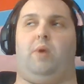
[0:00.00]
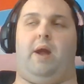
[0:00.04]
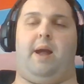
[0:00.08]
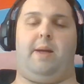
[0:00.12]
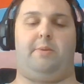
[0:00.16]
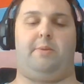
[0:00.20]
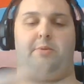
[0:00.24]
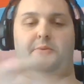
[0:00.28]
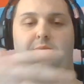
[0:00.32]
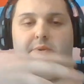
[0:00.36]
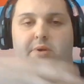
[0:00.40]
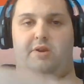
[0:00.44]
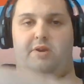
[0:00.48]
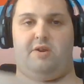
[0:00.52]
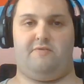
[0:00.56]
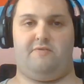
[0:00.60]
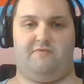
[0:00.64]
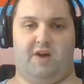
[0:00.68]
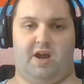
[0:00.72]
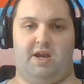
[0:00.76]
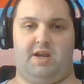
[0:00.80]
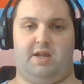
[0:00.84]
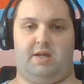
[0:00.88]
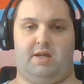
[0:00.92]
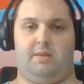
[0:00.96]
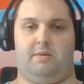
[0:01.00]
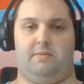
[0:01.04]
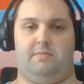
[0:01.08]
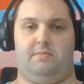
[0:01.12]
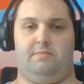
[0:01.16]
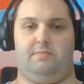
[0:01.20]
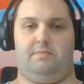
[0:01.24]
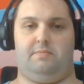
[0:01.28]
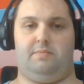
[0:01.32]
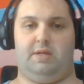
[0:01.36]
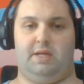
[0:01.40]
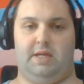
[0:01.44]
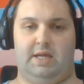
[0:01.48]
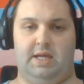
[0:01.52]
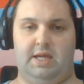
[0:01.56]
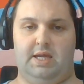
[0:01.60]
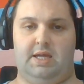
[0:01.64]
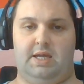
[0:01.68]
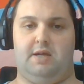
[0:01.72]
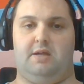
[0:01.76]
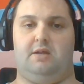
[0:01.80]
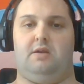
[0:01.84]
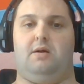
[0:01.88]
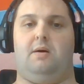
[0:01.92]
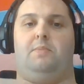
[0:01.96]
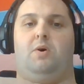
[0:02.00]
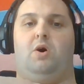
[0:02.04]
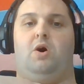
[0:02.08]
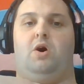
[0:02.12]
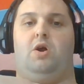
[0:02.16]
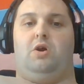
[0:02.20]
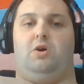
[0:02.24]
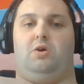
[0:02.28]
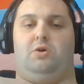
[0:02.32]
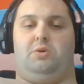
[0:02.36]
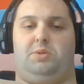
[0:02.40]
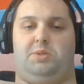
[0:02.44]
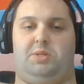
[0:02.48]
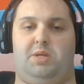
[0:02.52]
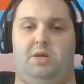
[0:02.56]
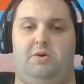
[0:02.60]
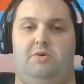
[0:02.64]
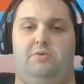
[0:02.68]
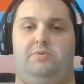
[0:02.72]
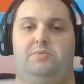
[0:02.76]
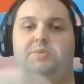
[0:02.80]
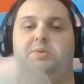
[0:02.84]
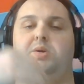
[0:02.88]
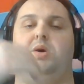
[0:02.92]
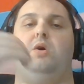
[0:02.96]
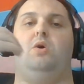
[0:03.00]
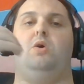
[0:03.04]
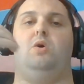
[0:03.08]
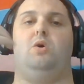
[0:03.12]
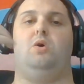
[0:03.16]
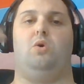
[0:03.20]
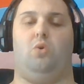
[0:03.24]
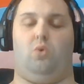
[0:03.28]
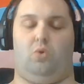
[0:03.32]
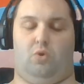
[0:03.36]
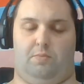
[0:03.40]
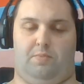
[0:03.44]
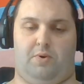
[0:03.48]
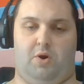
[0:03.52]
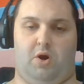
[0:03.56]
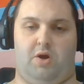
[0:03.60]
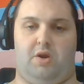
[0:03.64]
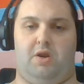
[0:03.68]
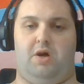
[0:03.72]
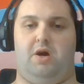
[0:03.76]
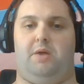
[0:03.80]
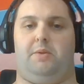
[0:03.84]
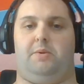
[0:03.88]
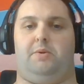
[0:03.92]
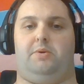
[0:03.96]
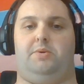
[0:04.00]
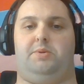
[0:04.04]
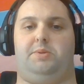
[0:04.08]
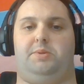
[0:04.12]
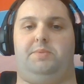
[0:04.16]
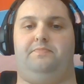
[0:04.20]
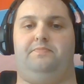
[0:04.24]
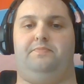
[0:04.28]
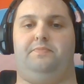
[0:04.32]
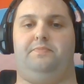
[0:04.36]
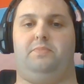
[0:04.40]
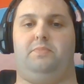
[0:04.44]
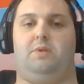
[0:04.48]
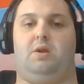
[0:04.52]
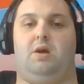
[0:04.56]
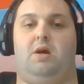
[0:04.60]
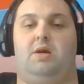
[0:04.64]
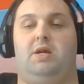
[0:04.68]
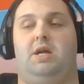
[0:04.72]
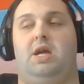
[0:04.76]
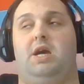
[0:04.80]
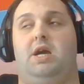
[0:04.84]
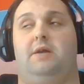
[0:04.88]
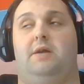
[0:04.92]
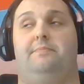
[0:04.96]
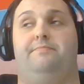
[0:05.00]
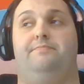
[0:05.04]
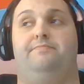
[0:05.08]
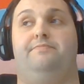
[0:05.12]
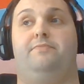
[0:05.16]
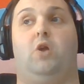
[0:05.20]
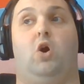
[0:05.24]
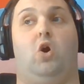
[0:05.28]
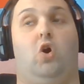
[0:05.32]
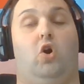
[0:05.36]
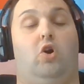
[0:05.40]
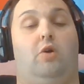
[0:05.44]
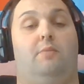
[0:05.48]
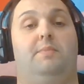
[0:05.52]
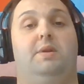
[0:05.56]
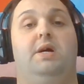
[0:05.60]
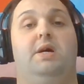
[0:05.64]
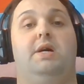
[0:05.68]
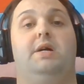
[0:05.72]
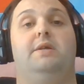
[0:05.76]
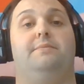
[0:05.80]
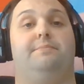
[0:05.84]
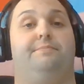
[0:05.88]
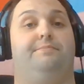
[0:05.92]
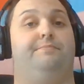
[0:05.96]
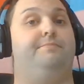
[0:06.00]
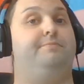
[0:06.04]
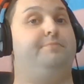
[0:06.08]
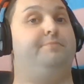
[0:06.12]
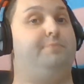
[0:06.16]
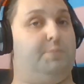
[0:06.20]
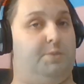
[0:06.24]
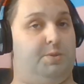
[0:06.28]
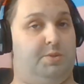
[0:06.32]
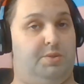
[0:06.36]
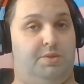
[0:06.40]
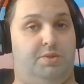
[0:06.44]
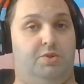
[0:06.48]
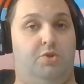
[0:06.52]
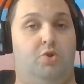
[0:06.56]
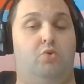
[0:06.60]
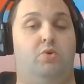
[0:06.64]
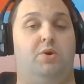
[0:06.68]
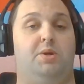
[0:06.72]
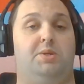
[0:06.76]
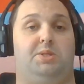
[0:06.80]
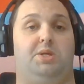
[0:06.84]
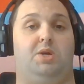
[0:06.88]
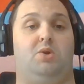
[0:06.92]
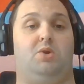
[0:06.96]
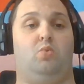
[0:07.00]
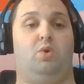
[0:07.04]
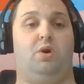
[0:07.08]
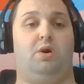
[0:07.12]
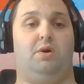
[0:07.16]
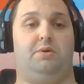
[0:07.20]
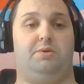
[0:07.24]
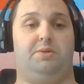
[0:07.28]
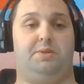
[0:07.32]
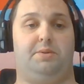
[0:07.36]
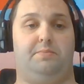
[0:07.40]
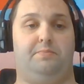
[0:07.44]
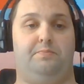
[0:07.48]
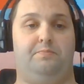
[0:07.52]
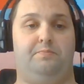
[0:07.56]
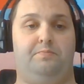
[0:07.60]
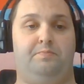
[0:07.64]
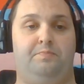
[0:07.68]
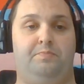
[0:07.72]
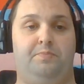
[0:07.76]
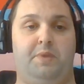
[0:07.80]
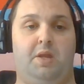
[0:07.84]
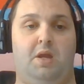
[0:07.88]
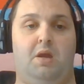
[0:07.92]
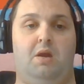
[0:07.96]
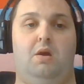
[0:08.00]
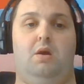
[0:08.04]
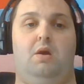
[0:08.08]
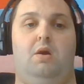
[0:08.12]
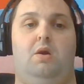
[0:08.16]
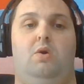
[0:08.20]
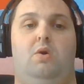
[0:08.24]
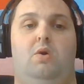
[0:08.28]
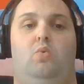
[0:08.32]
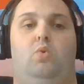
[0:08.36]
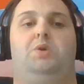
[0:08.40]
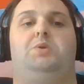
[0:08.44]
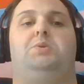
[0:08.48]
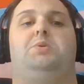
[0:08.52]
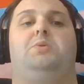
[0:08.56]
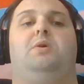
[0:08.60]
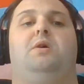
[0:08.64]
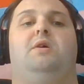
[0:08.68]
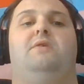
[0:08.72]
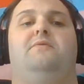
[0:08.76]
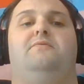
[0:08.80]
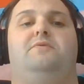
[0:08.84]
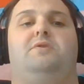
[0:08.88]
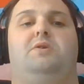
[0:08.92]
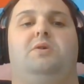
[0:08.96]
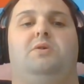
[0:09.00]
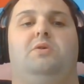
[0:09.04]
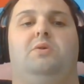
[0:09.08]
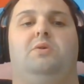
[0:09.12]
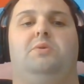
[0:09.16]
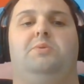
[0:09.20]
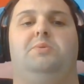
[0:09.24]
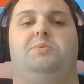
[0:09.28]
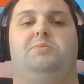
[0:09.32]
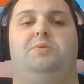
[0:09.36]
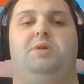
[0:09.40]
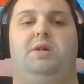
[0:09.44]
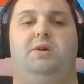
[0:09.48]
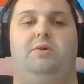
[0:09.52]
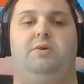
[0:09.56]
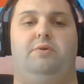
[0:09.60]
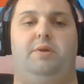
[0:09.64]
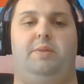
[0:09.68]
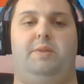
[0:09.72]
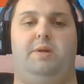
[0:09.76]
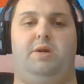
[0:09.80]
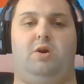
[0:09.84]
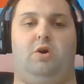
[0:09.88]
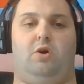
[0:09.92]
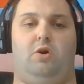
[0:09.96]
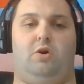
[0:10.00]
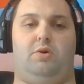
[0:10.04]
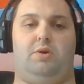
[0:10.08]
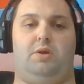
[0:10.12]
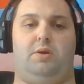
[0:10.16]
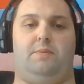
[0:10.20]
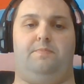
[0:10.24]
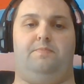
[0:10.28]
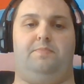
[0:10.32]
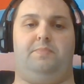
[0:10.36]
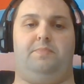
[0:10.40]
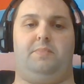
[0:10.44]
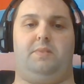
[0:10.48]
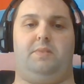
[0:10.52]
rather than inviting them in upon ourselves or upon others. Again, harm none, do as you wilt. Witchcraft can also deal in the art